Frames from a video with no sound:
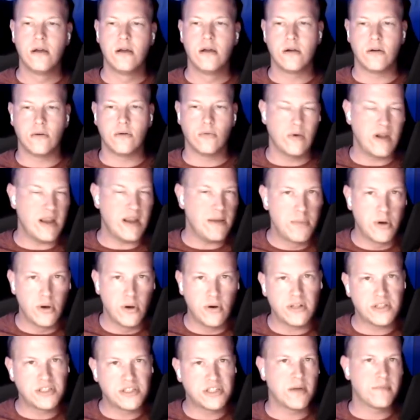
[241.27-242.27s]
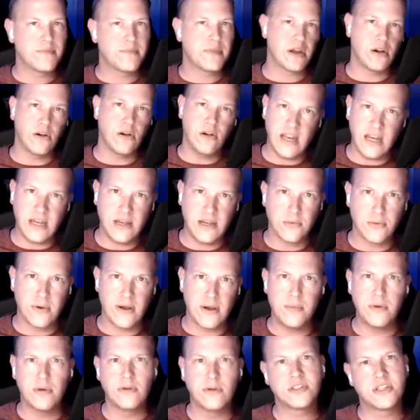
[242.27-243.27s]
rebooted something or needed to
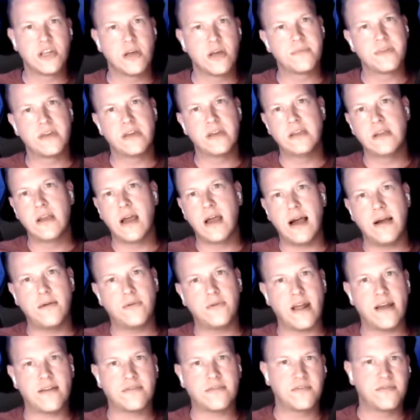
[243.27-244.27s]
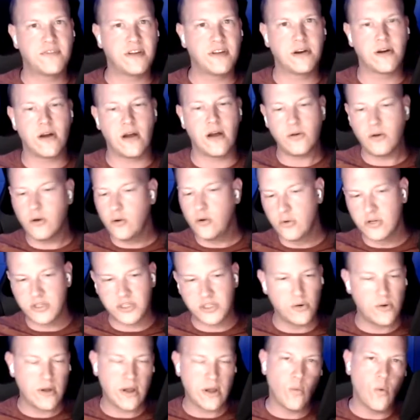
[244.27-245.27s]
reboot something, I would have to figure out who was
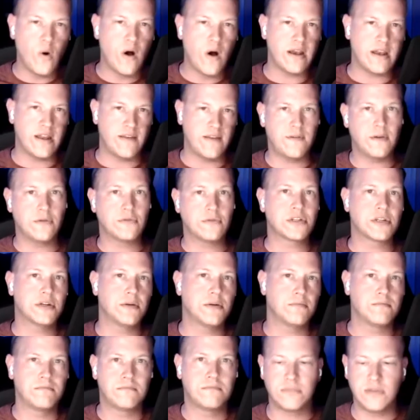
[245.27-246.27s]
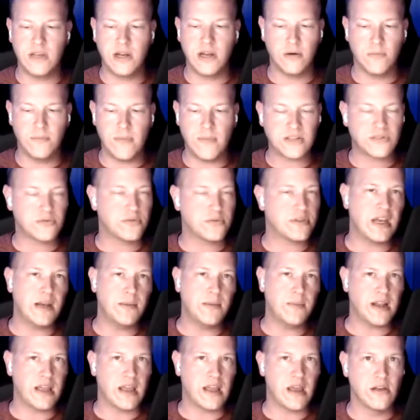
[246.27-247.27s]
doing what, if it was going to mess with
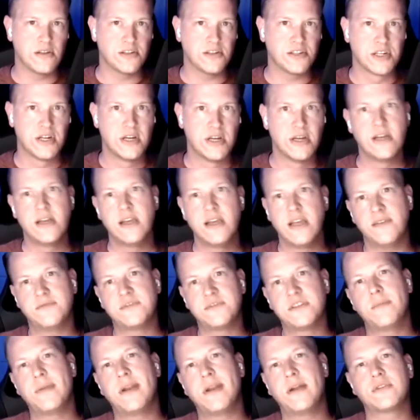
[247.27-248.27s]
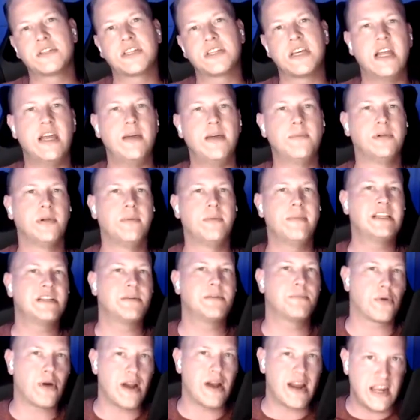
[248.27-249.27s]
anybody else. If somebody was going to implement a
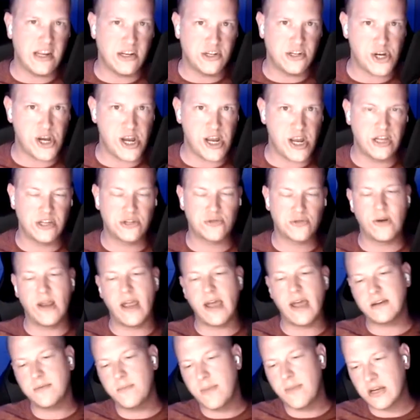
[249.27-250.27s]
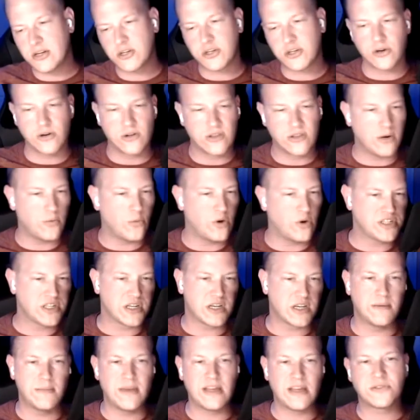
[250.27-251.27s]
breaking change, we had to make sure that it wasn't
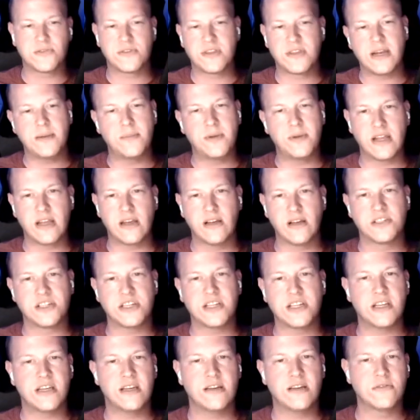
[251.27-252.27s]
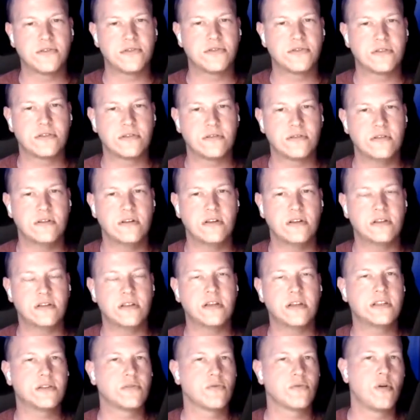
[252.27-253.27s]
going to mess with anybody else.
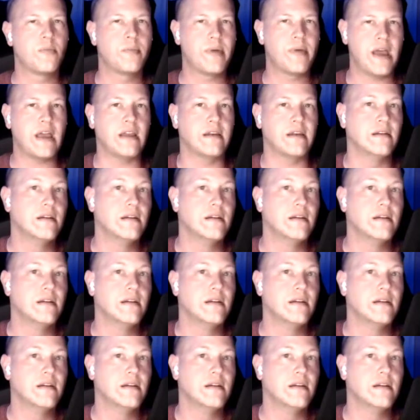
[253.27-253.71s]
It's a real pain.